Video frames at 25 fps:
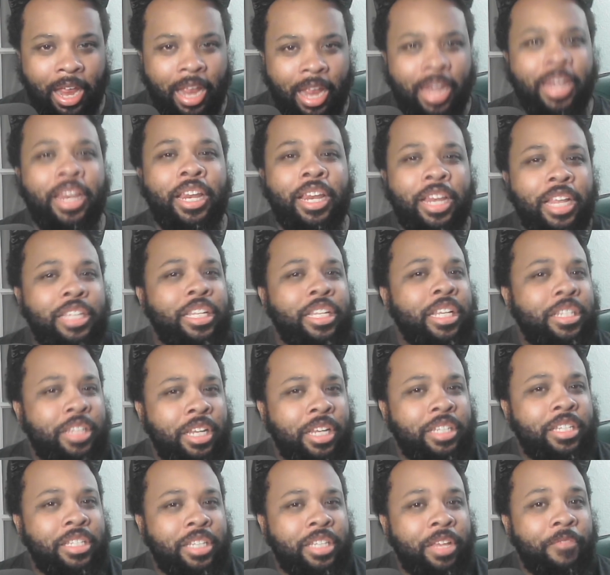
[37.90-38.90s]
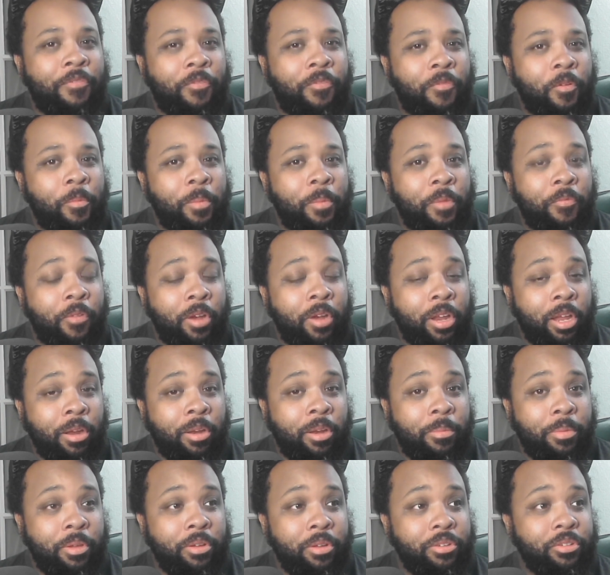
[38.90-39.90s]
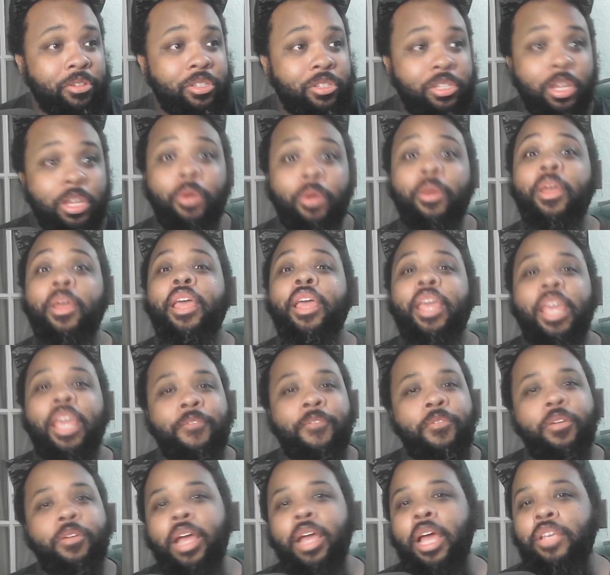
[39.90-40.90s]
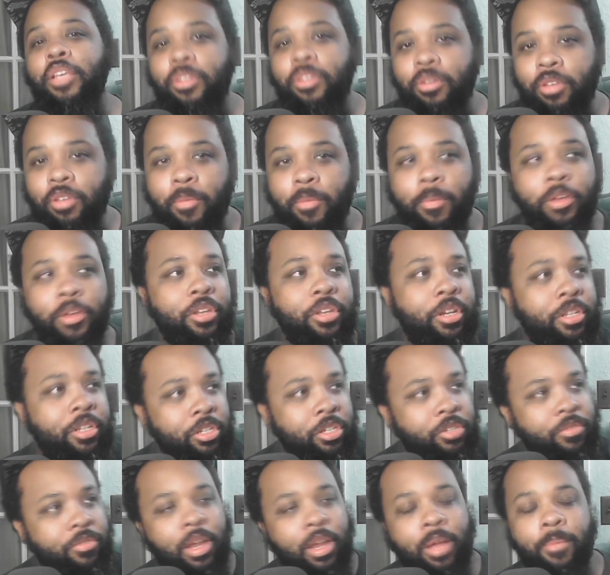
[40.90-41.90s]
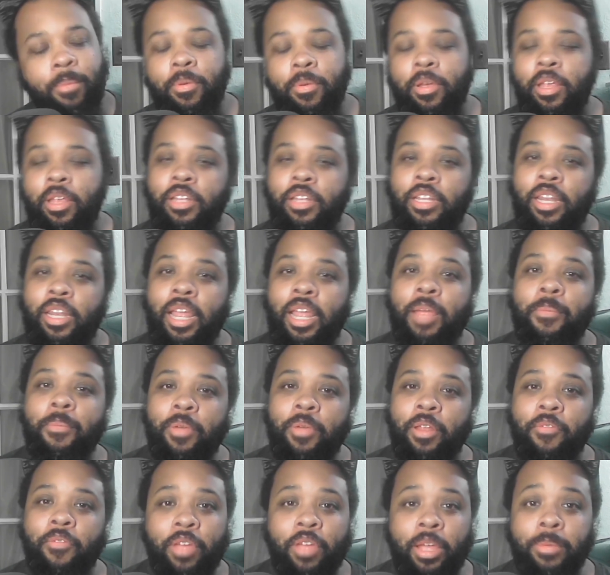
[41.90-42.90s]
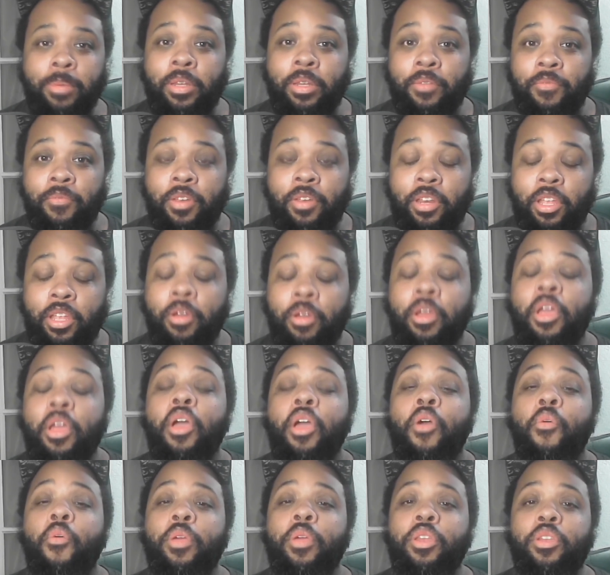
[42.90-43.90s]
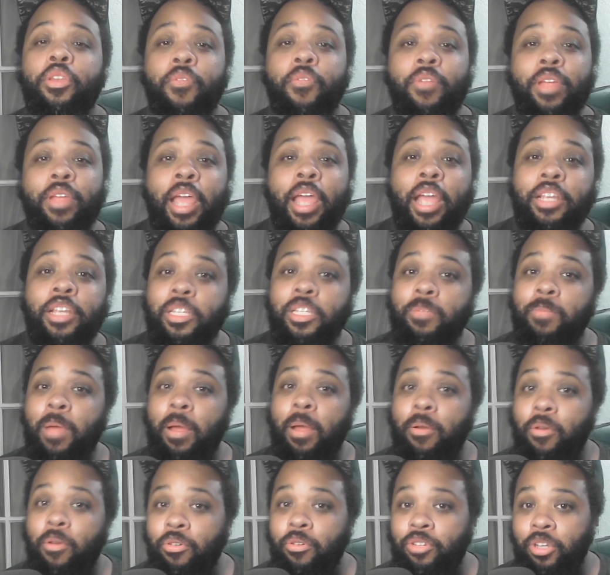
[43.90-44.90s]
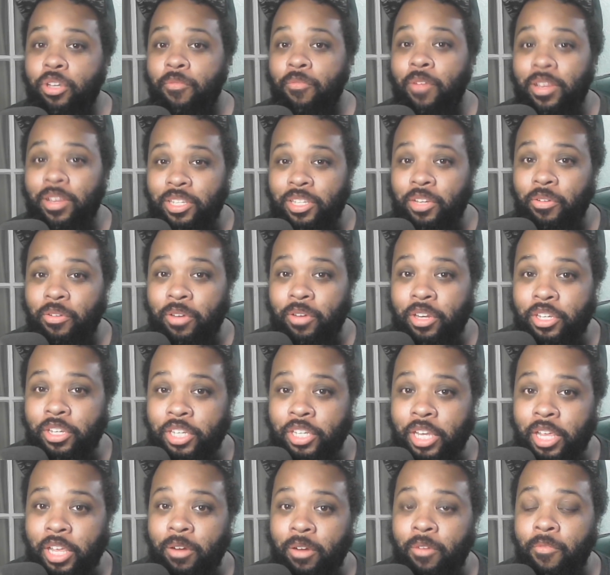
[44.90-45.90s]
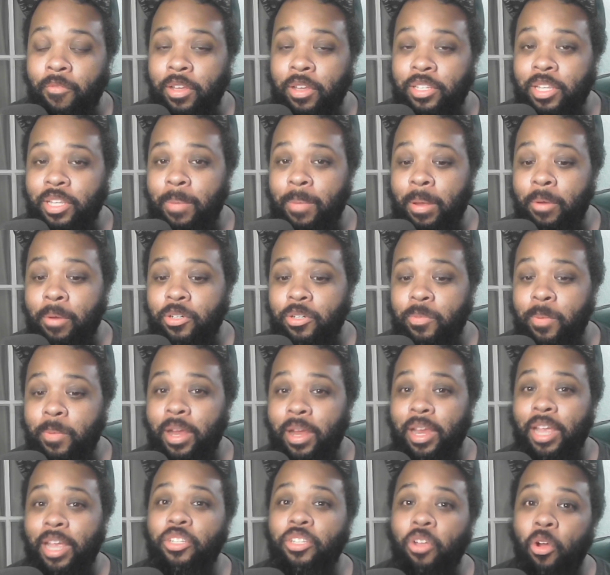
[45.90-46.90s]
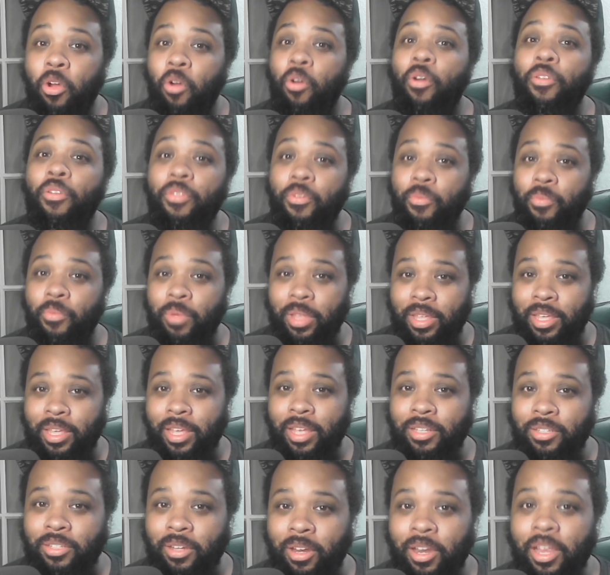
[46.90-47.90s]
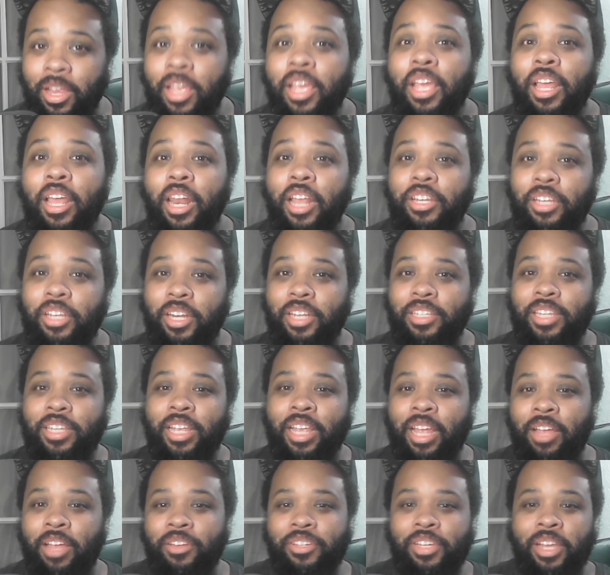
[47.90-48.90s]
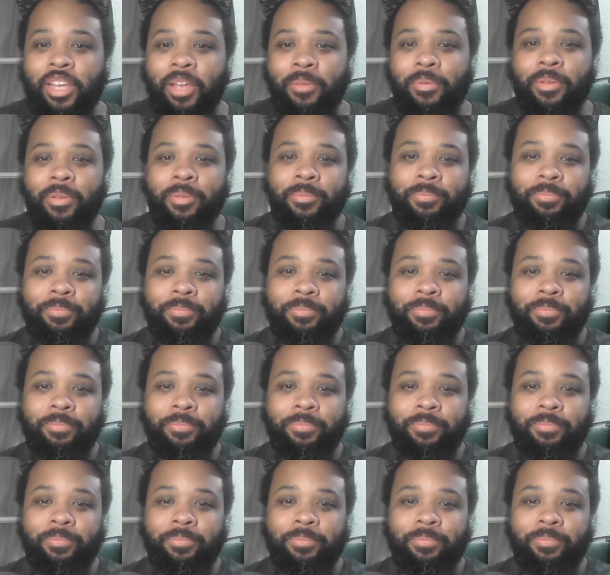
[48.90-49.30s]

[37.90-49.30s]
This is this is it for me for the kind of Beetlejuice. So, if you guys are new here, make sure to subscribe button, hit the like button. It really helps with the video. We do reactions, pop culture, and wrestling on this channel, wrestling and pop culture podcast on the weekends. All right, let's check this thing out, shall we?